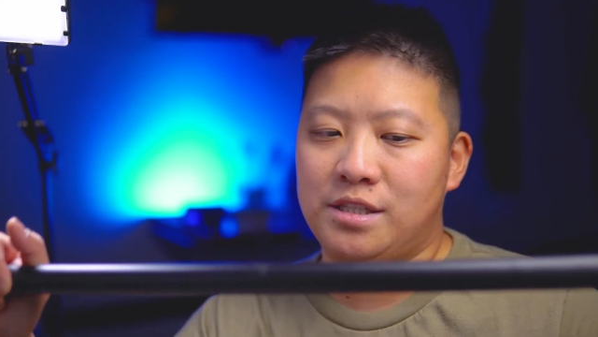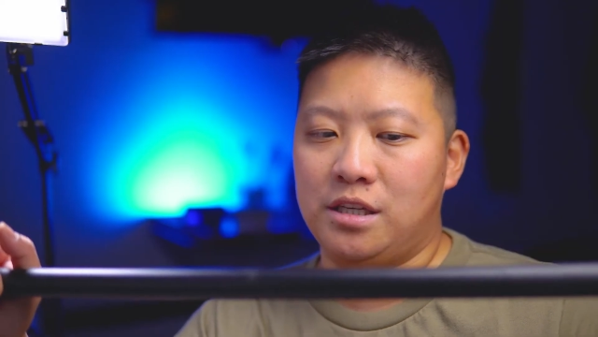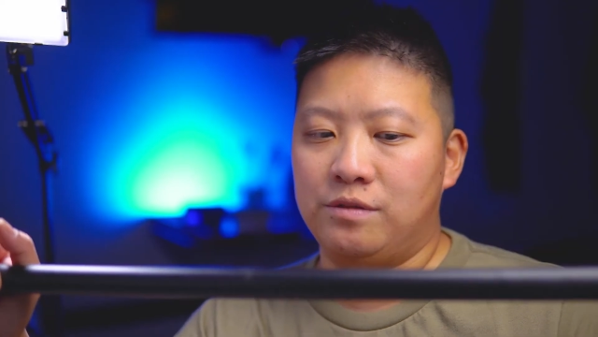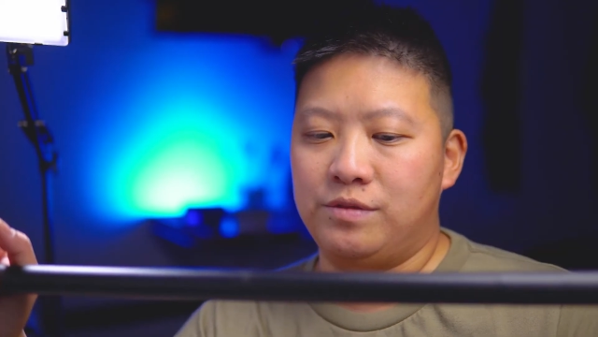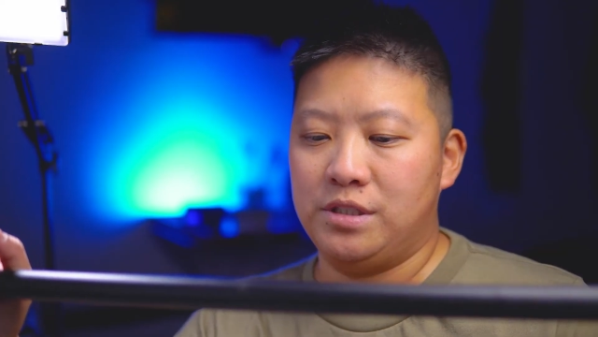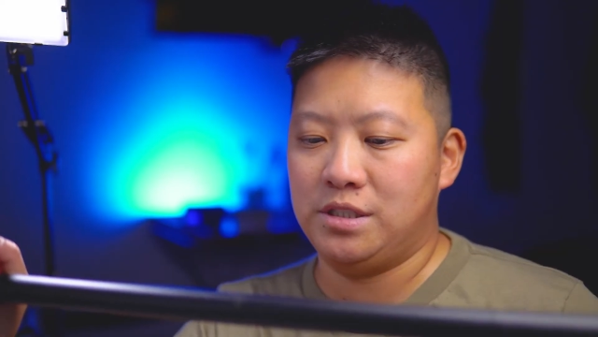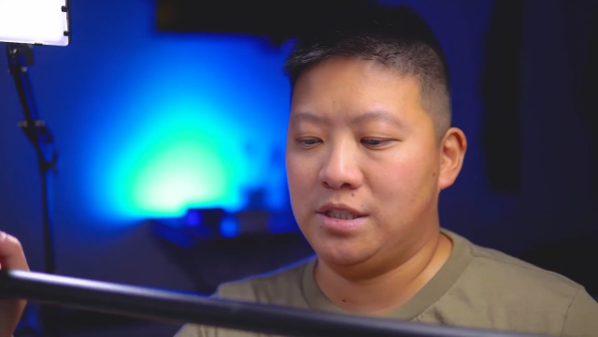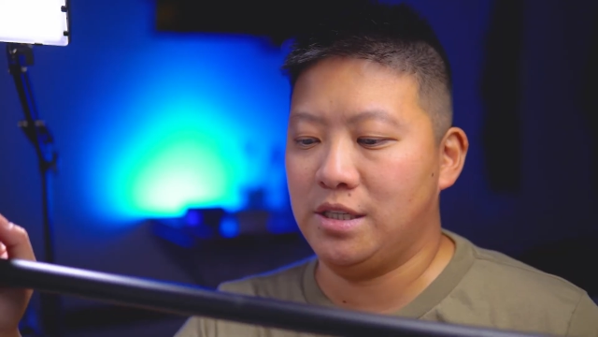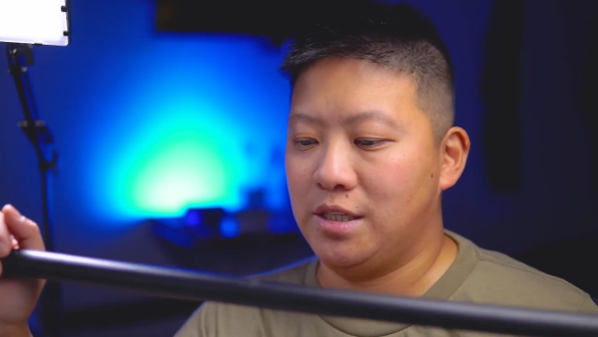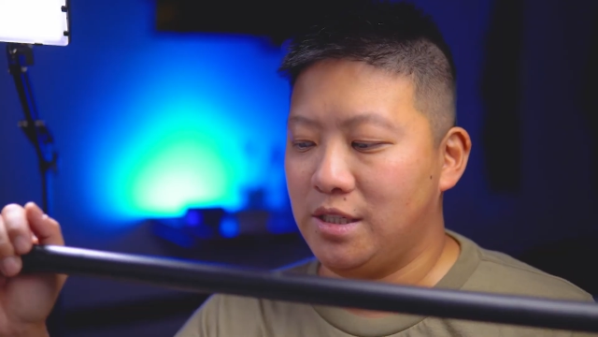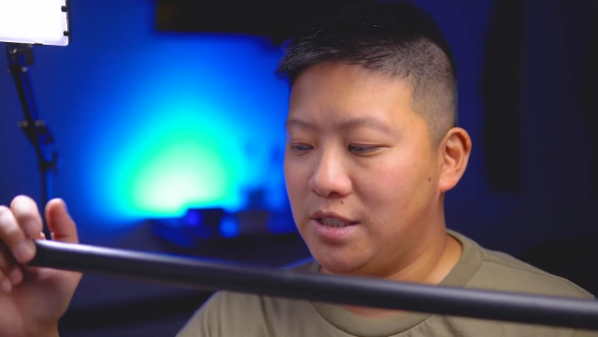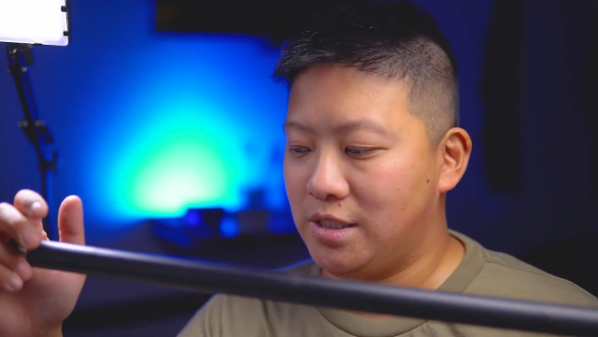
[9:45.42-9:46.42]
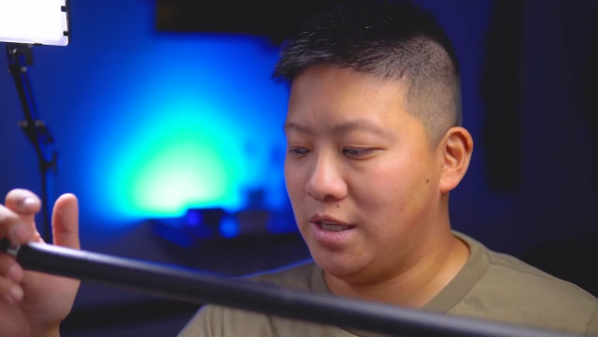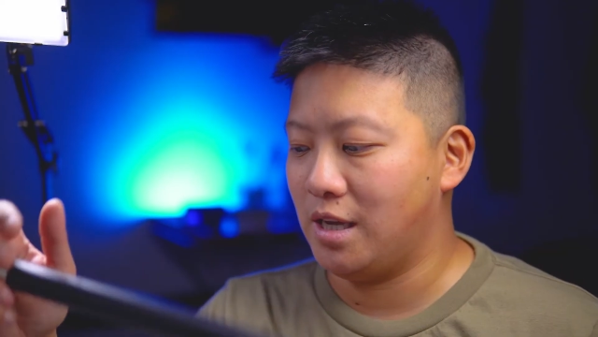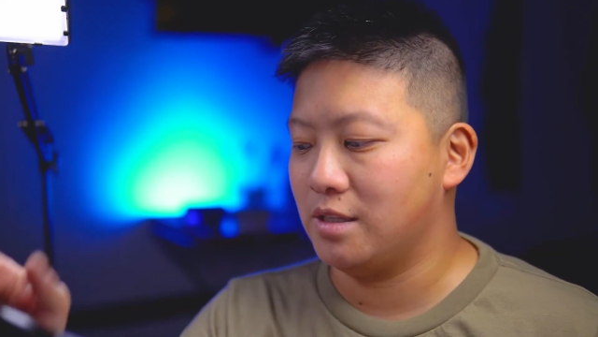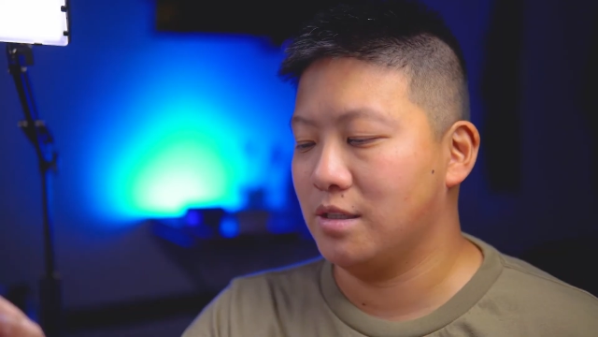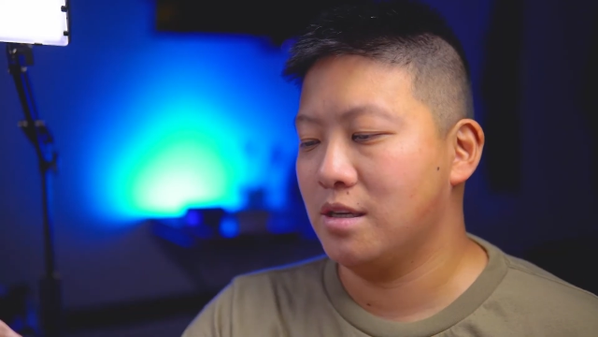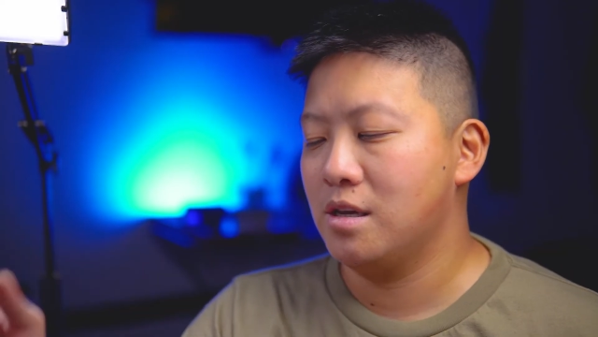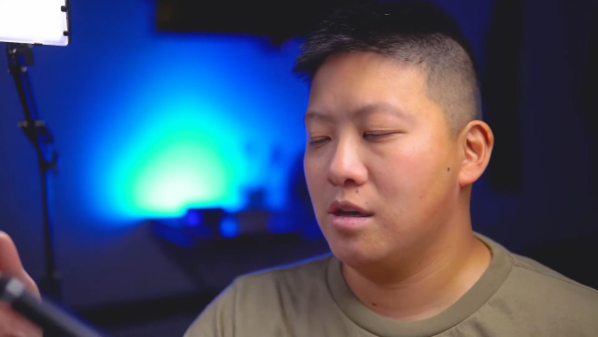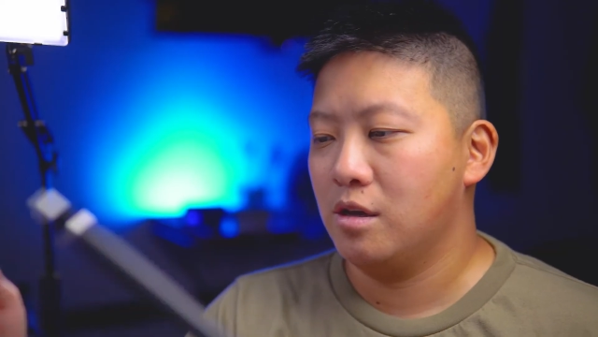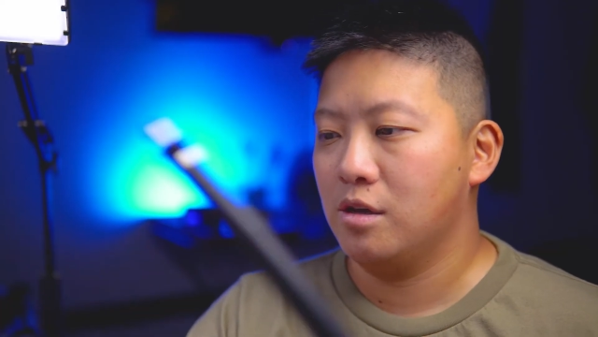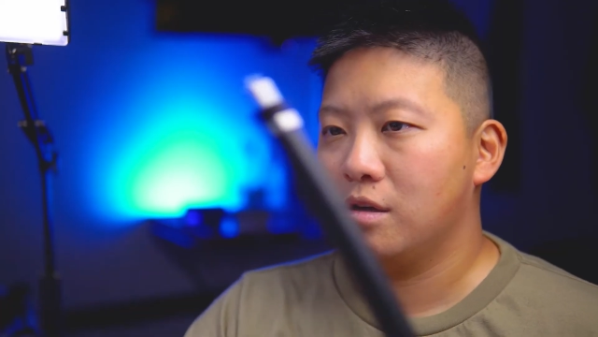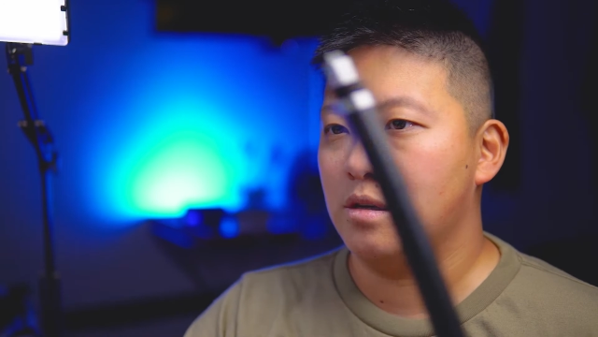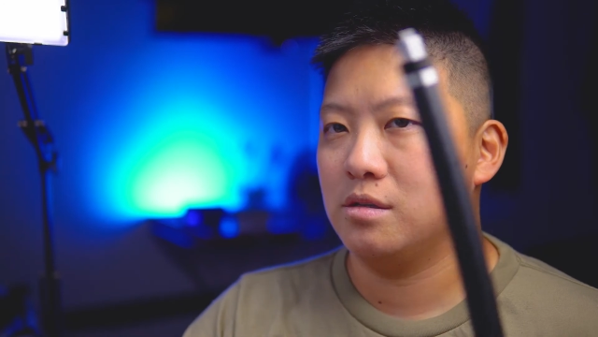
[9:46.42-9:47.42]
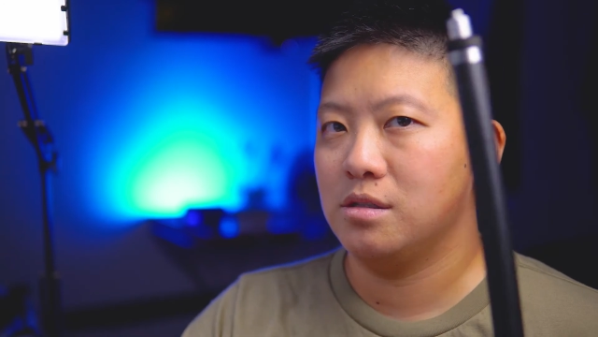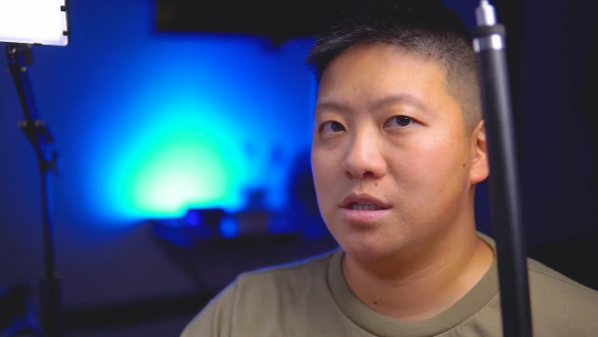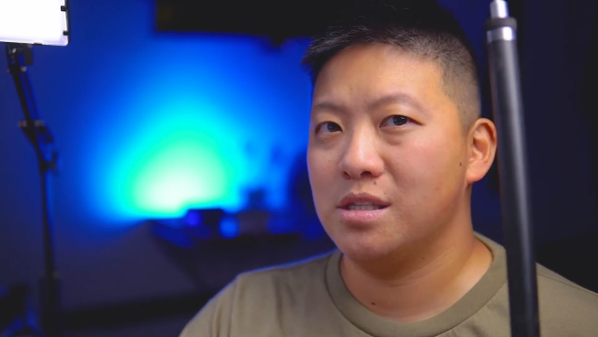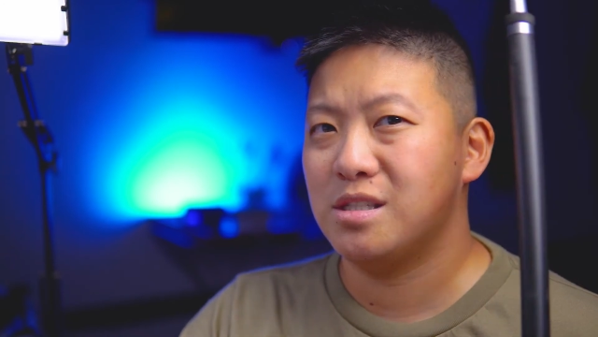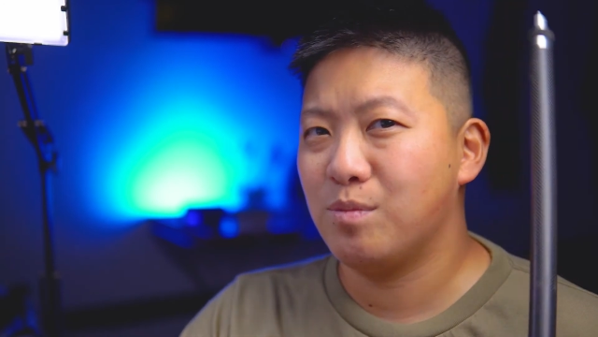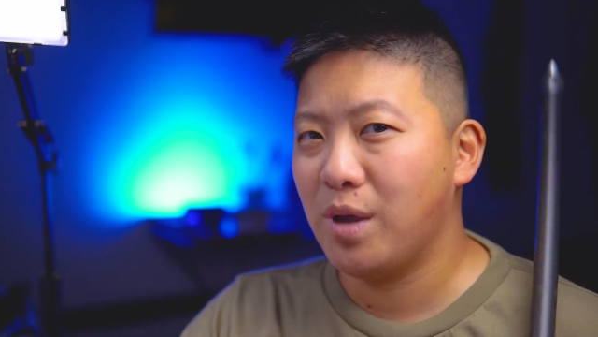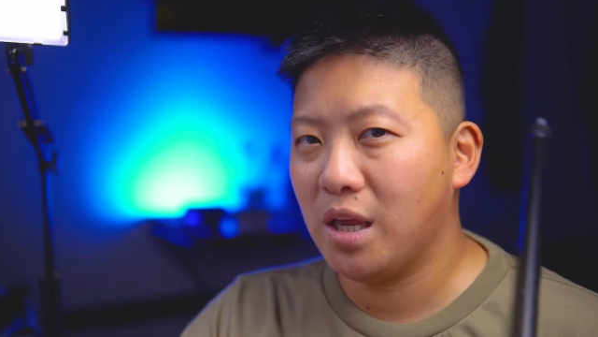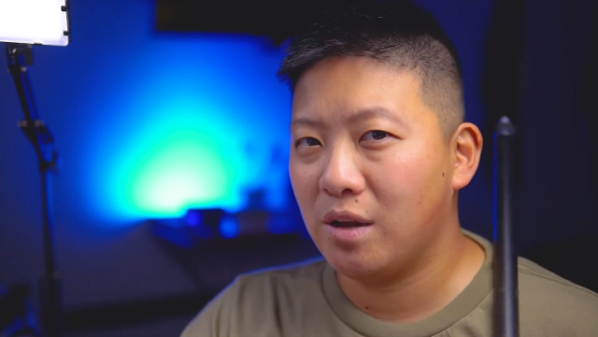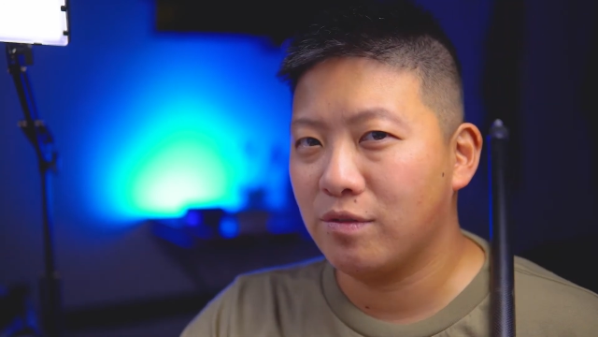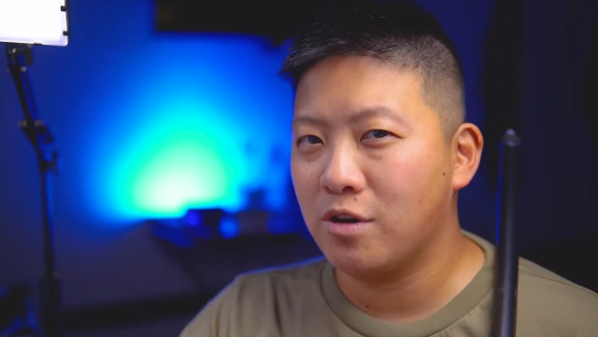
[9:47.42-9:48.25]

selfie stick is that it's made of